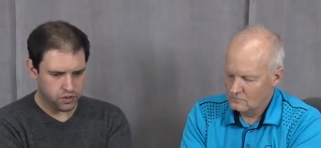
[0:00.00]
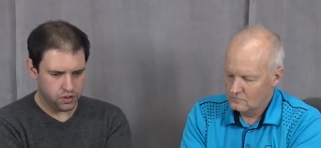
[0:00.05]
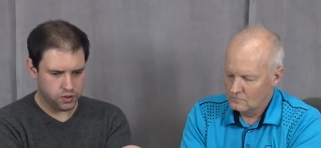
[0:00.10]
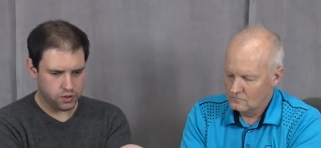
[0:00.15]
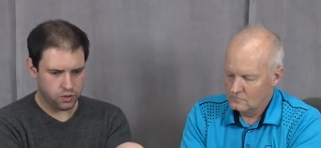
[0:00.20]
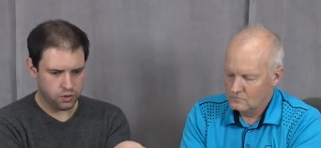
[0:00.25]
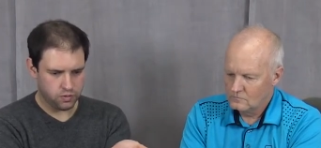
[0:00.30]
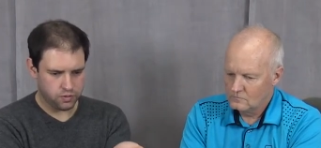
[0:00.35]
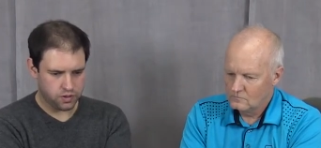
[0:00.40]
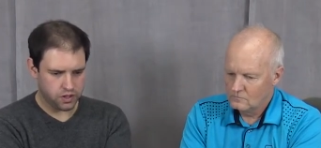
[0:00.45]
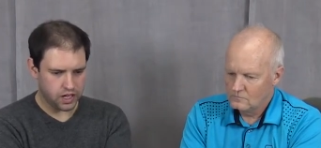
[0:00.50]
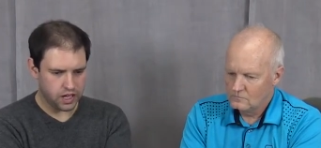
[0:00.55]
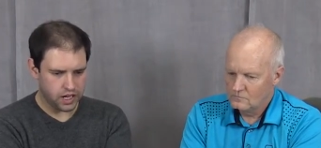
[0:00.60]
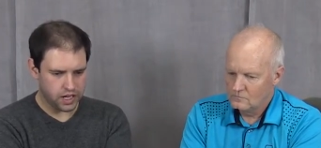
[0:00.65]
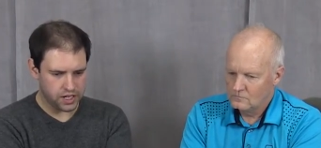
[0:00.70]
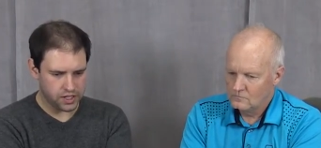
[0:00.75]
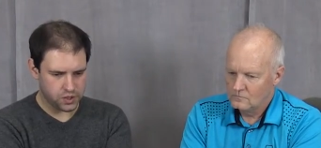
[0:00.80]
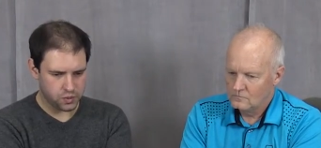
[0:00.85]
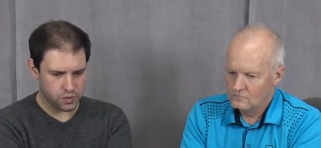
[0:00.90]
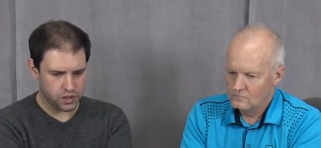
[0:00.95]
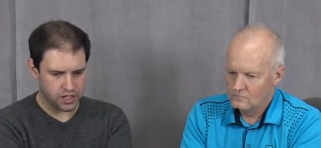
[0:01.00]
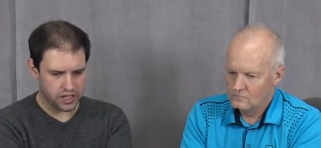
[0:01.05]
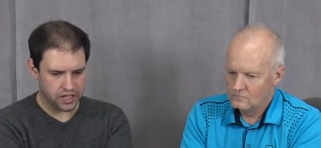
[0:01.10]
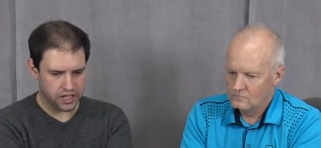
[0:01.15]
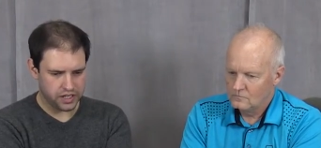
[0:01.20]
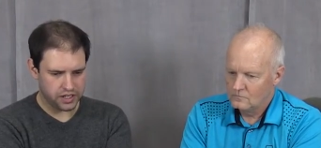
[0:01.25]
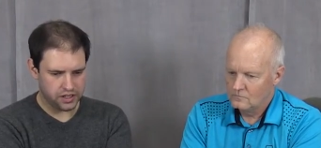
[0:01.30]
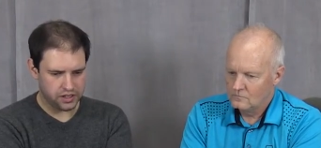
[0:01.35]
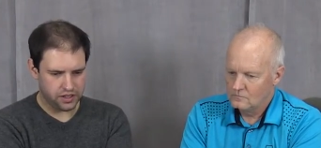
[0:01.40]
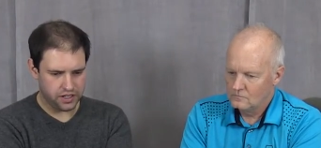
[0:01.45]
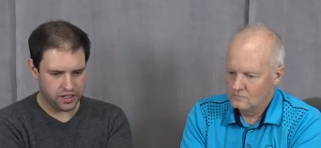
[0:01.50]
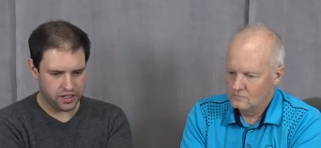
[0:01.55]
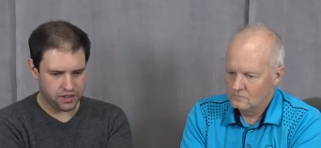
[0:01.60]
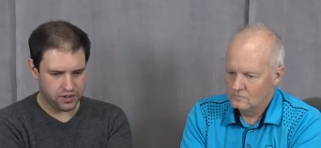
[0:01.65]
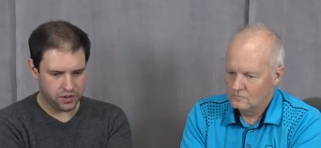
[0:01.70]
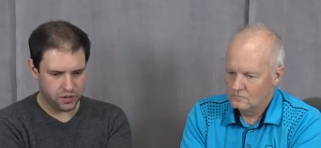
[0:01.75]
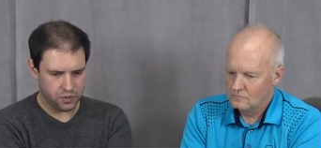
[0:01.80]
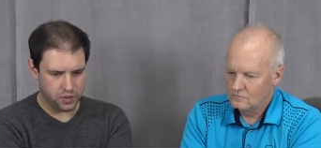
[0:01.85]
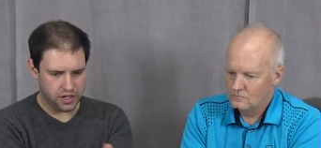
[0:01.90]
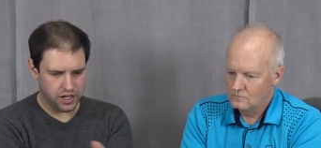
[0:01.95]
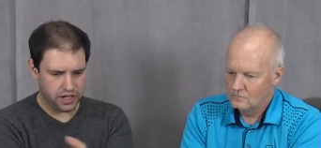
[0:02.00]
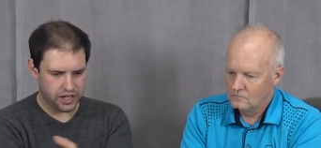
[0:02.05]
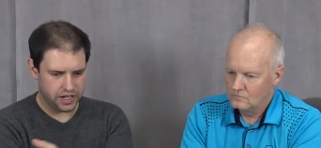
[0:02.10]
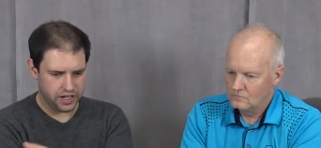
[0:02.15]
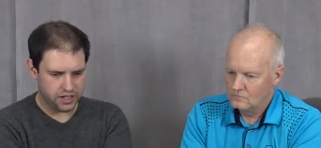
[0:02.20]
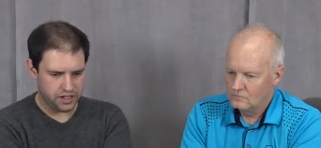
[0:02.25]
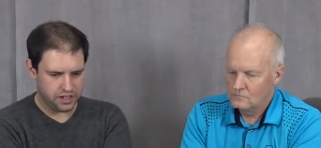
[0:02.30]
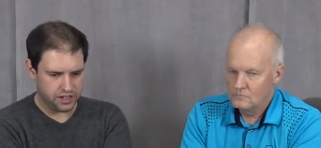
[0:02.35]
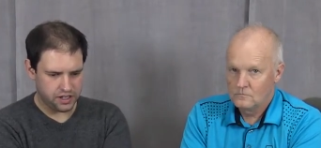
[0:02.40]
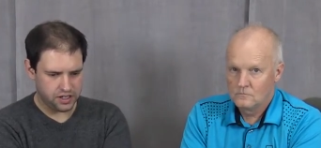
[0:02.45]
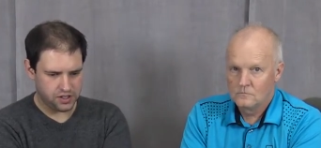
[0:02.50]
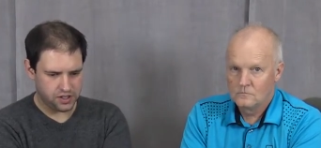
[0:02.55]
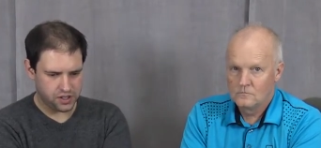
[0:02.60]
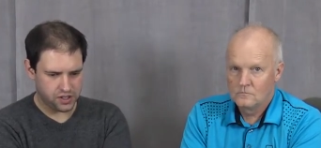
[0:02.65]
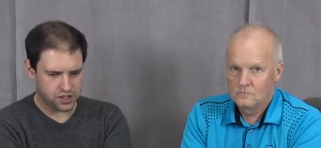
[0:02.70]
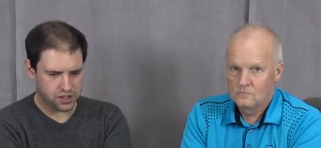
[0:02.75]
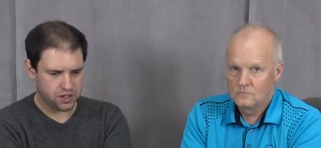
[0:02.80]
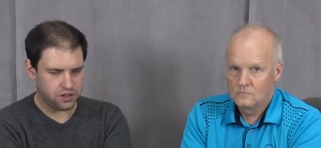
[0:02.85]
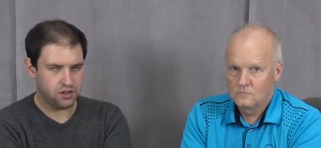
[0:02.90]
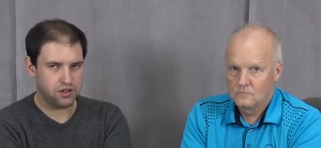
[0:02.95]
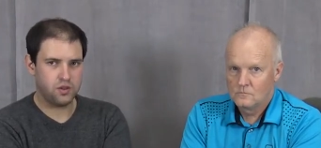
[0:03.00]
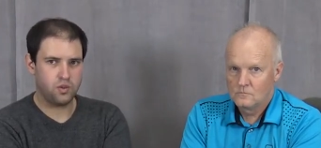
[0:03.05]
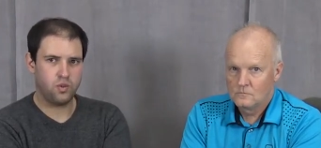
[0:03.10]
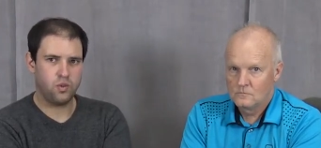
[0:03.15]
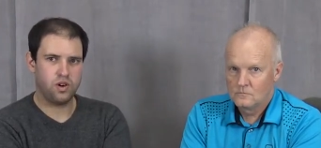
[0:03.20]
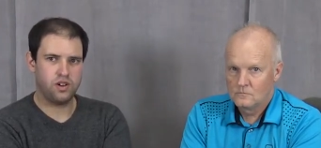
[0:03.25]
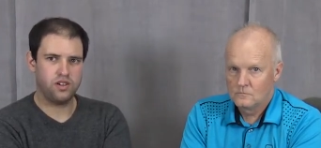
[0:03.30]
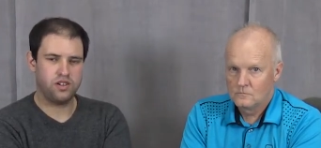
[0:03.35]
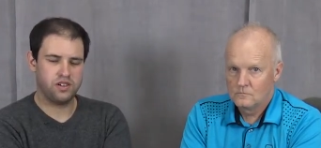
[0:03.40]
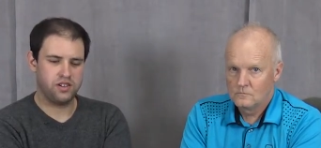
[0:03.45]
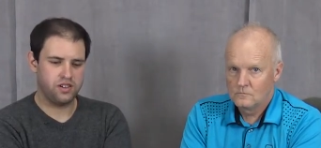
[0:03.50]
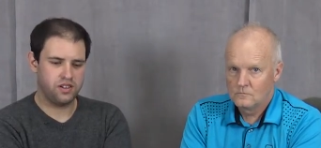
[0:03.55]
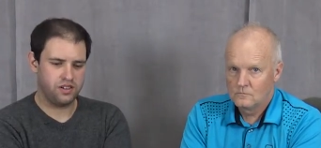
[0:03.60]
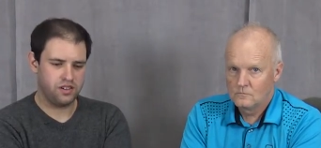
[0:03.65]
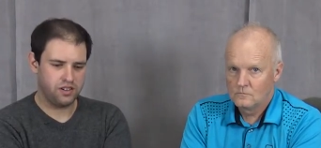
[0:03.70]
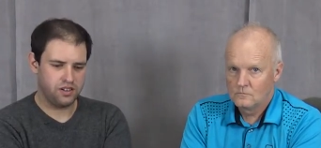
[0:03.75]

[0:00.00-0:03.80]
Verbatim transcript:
Speaker 1: so for us, we calculated that we had 601